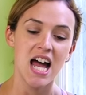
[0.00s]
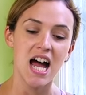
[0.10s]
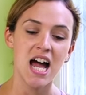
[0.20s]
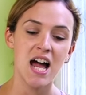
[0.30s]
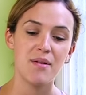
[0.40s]

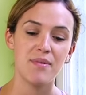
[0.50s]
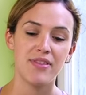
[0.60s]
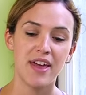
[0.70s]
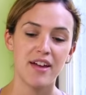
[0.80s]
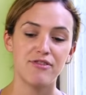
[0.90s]
um,
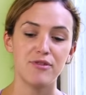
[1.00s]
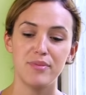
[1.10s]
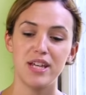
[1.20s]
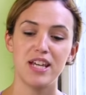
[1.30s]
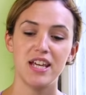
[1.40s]
that for
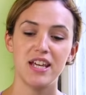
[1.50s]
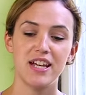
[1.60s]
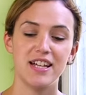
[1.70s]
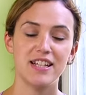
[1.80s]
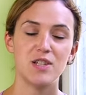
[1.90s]
me
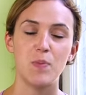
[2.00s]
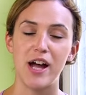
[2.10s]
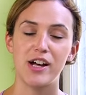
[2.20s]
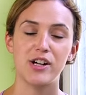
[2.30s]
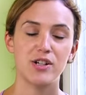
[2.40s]

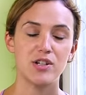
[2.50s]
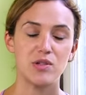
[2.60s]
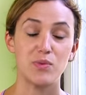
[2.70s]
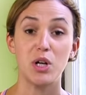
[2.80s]
inspires,